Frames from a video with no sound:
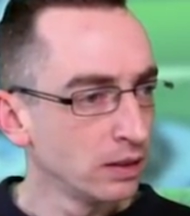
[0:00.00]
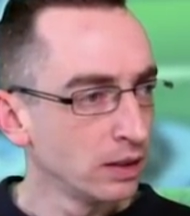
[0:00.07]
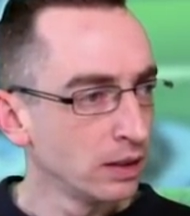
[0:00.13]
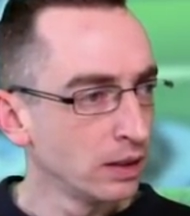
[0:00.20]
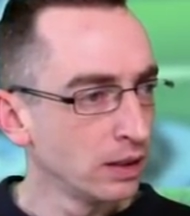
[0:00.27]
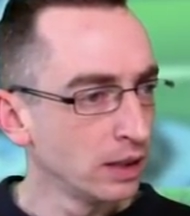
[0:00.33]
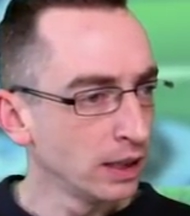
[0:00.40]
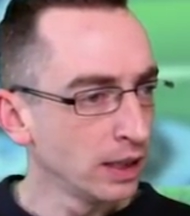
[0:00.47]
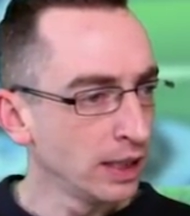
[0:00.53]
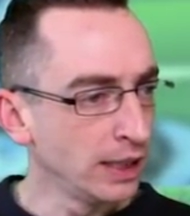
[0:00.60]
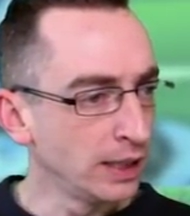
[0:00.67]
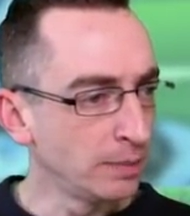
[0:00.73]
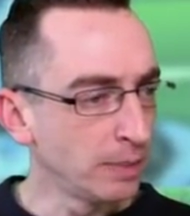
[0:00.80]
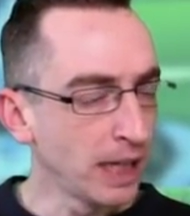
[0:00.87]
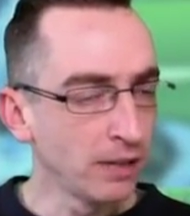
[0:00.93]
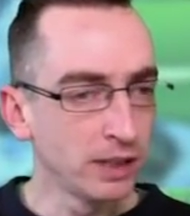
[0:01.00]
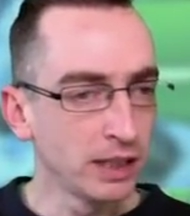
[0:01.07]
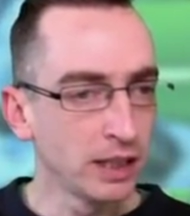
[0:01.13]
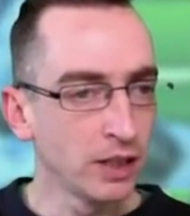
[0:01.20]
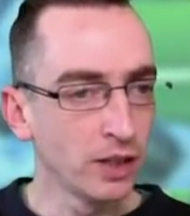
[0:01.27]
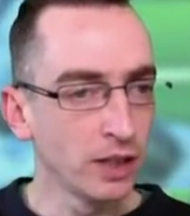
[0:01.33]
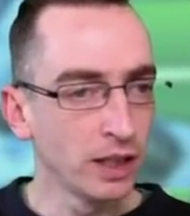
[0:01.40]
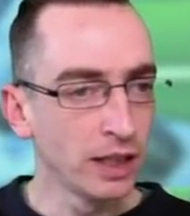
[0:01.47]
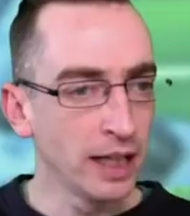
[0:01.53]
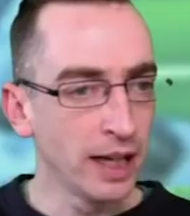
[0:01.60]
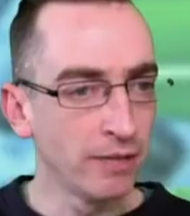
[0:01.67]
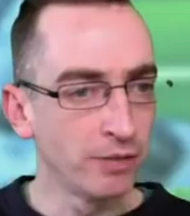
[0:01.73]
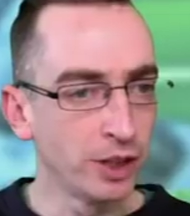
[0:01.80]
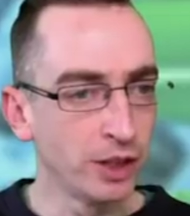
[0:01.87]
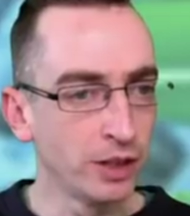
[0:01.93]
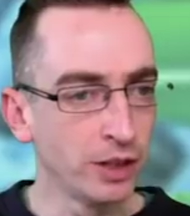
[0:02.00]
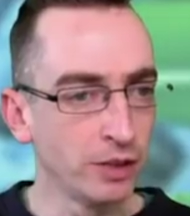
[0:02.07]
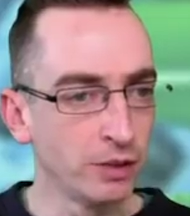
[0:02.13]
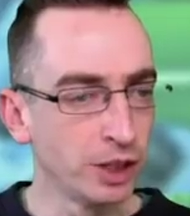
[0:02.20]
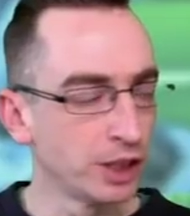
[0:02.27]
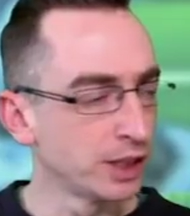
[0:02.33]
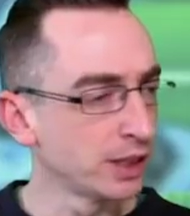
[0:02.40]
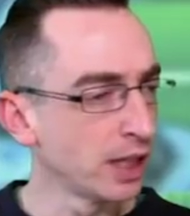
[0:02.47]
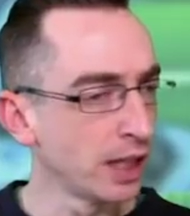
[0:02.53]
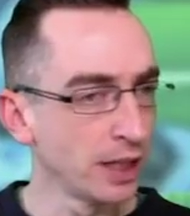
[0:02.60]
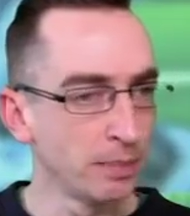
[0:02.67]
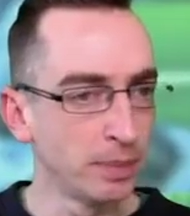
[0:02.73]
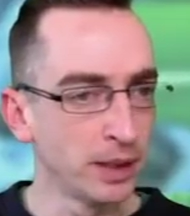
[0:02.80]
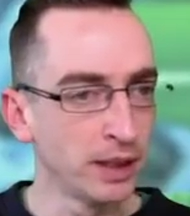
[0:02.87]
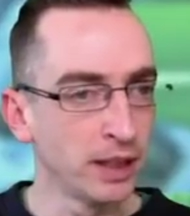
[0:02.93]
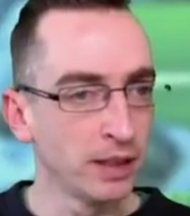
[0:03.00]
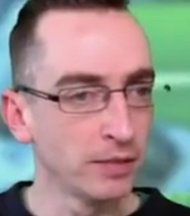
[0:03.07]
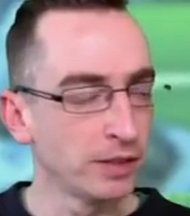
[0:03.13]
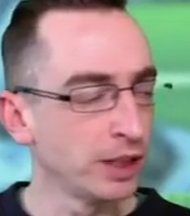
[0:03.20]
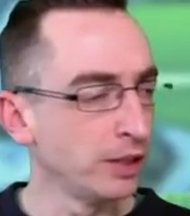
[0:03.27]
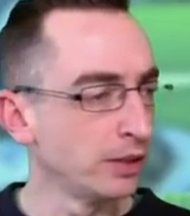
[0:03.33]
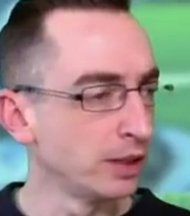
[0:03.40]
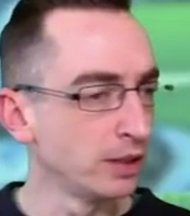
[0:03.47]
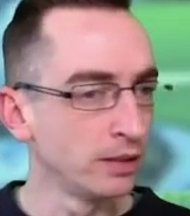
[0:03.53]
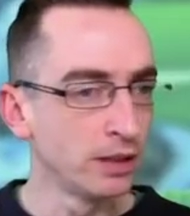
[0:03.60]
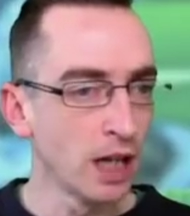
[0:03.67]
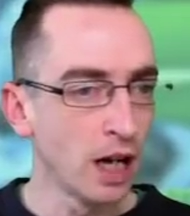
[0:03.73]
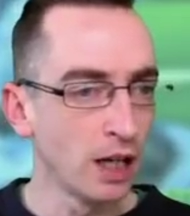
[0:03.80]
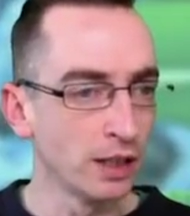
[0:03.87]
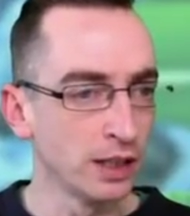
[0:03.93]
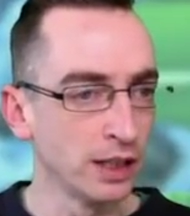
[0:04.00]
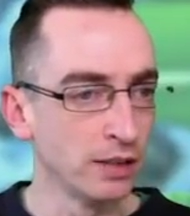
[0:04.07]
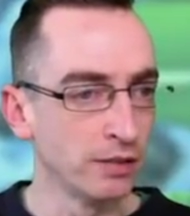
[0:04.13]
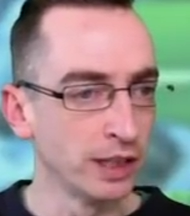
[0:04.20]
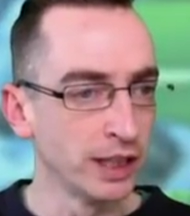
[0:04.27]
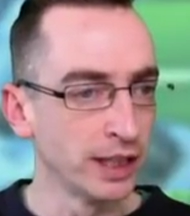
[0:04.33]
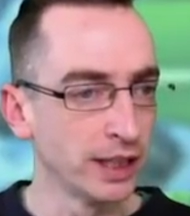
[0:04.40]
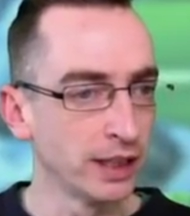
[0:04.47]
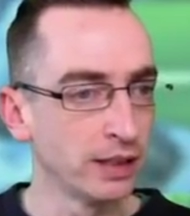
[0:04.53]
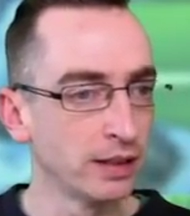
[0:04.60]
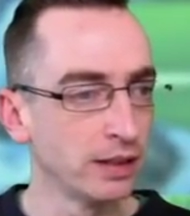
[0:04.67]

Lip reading: And at least bouncing on the left you can use your sniper. You don't have to use Guardian or anything.